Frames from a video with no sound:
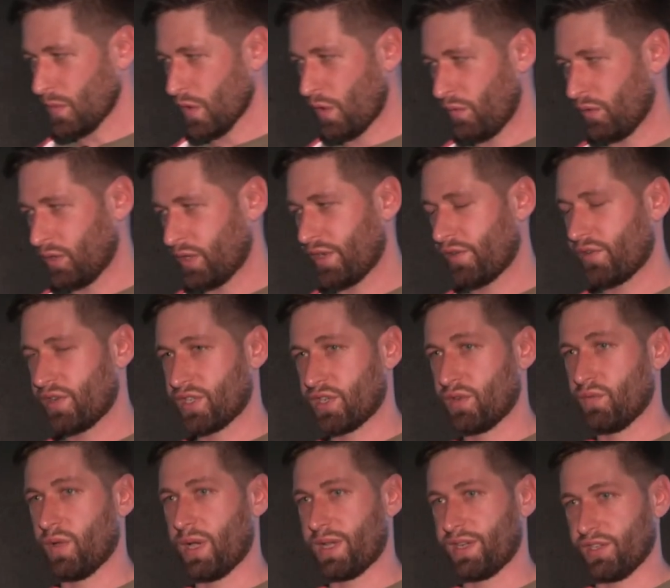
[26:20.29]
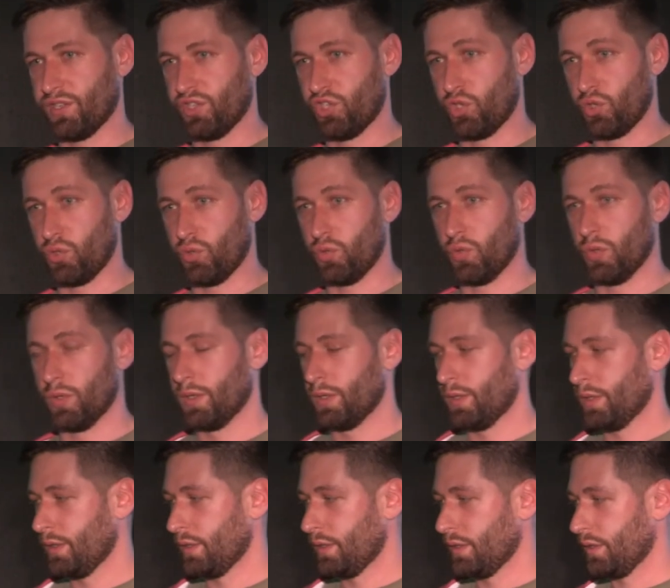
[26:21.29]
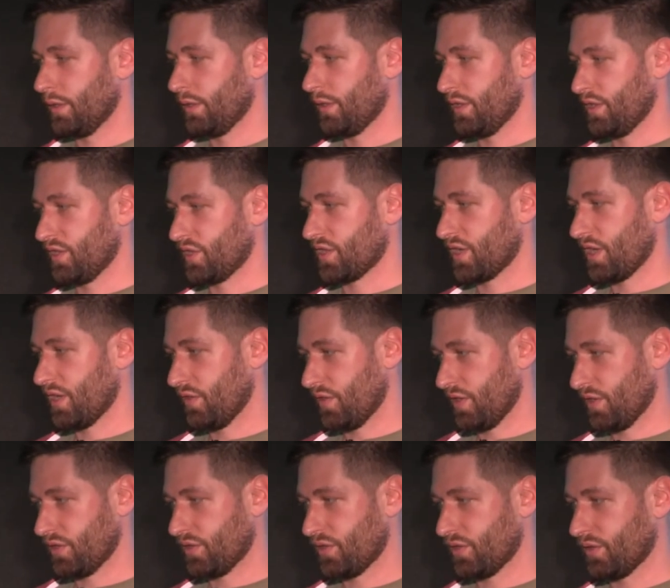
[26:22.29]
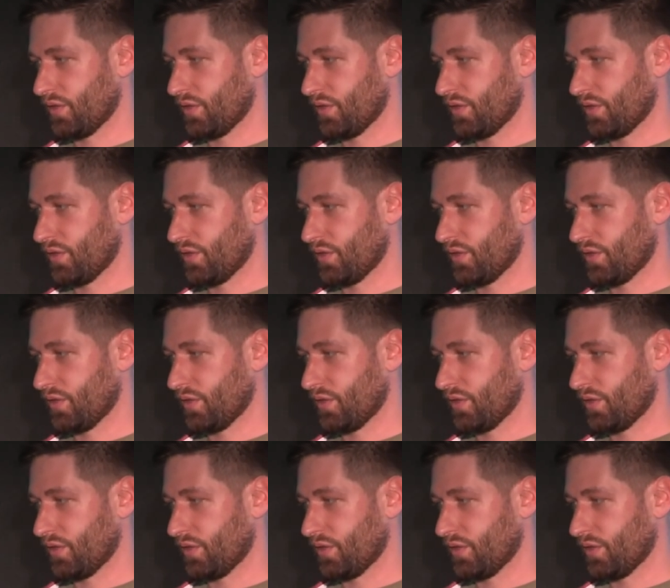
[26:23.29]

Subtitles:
Valery is inviting is saying that